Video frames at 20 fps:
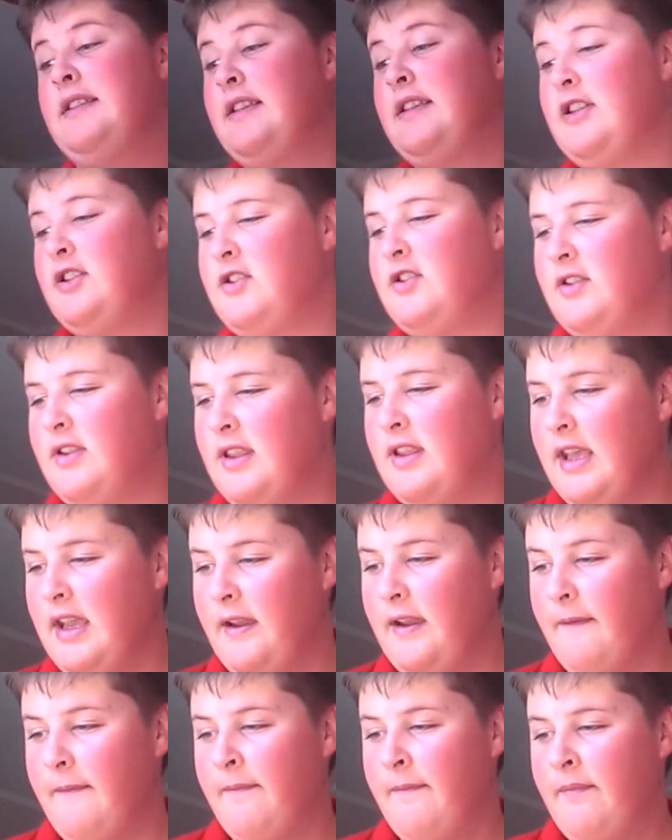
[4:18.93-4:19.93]
sent you
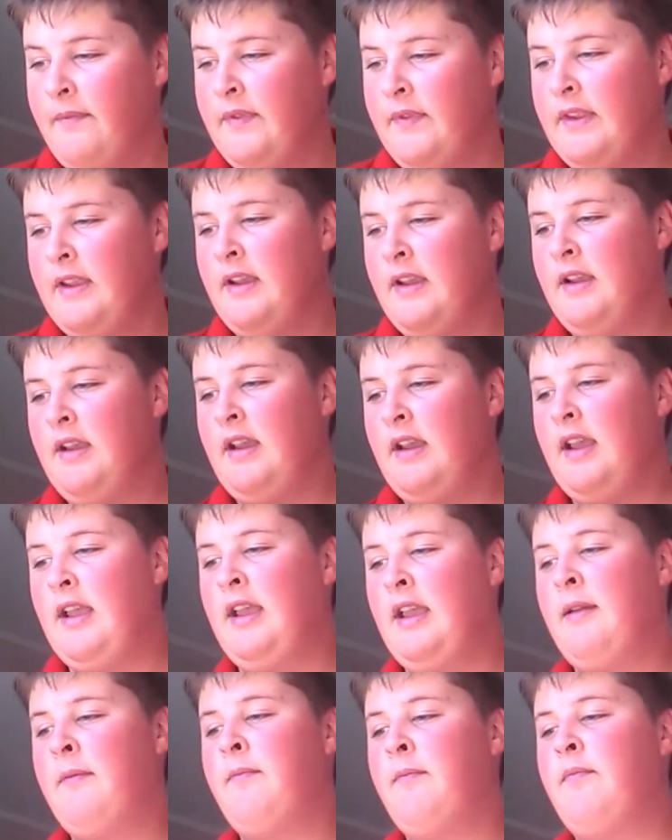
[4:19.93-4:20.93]
there.
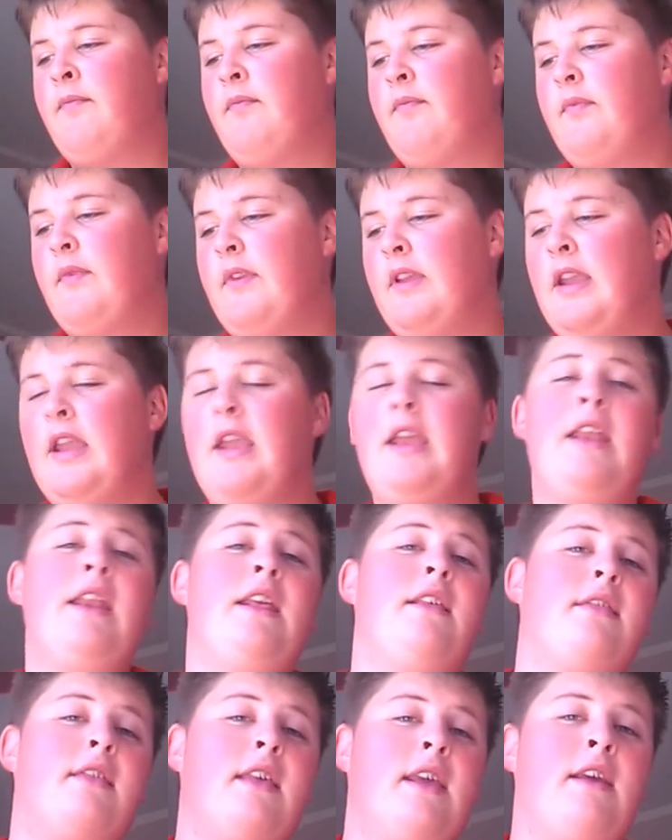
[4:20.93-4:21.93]
Um,
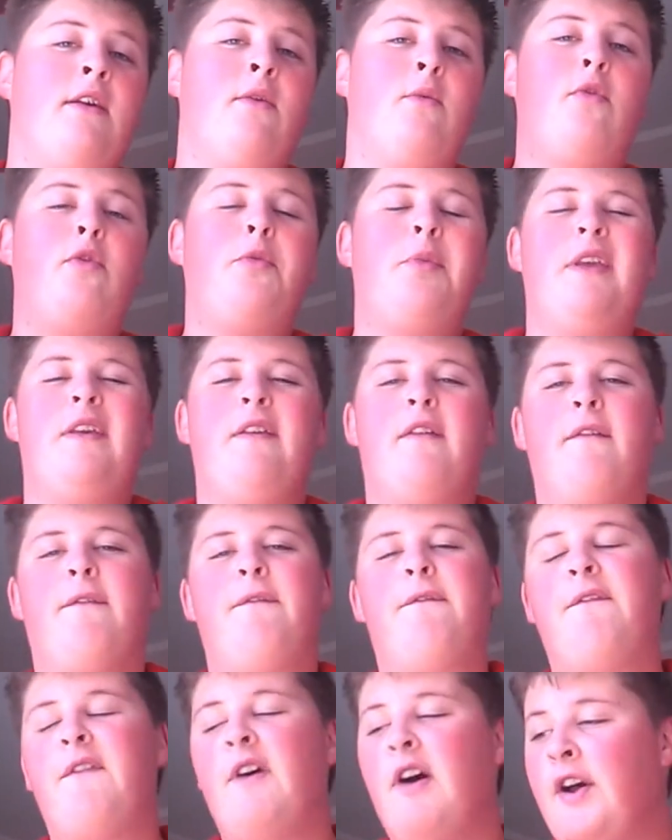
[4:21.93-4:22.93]
anything will be
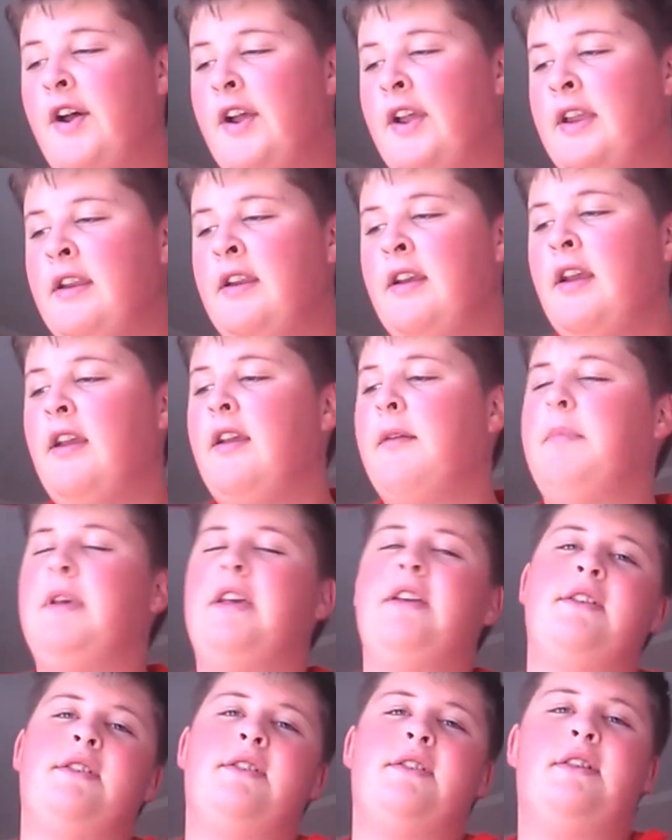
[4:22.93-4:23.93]
fine
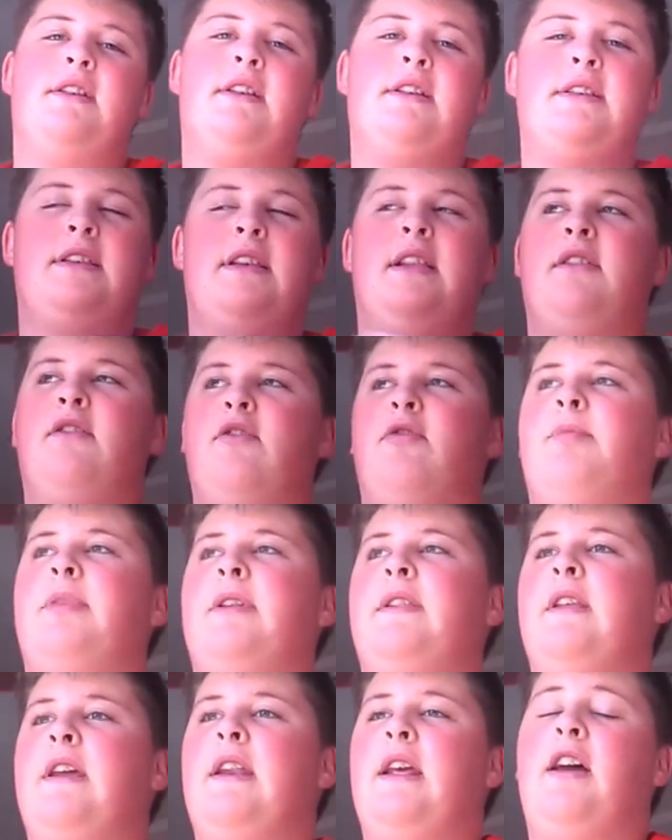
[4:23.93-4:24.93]
because it's a little
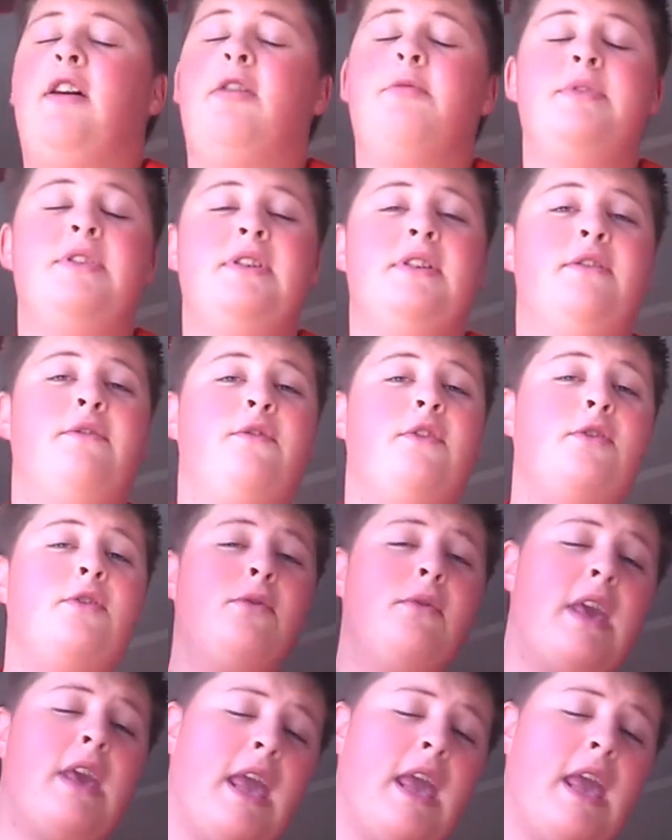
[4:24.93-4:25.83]
bit that helps. And if you